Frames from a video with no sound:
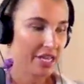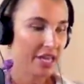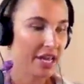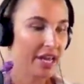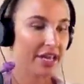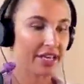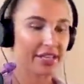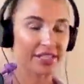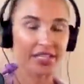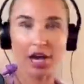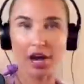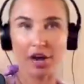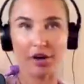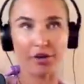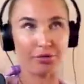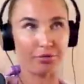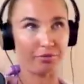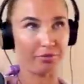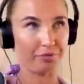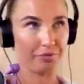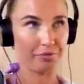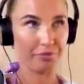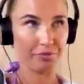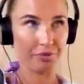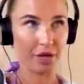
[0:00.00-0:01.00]
He's hope
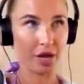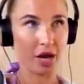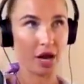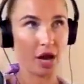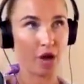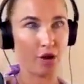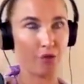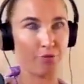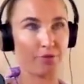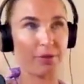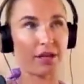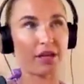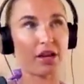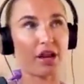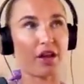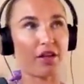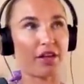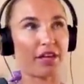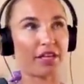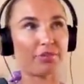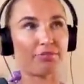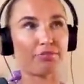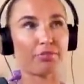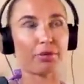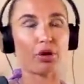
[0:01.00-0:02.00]
hoping like
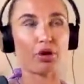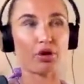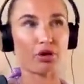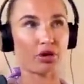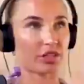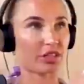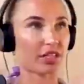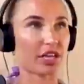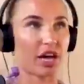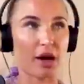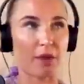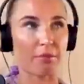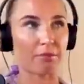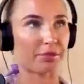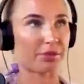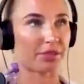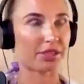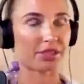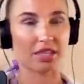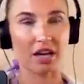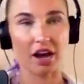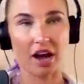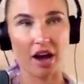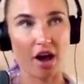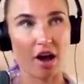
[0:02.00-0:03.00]
he's blocked up
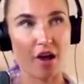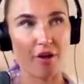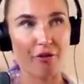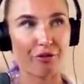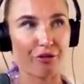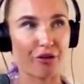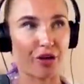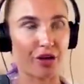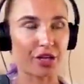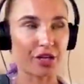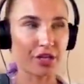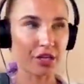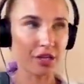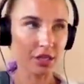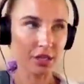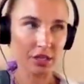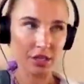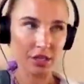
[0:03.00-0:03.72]
stuff and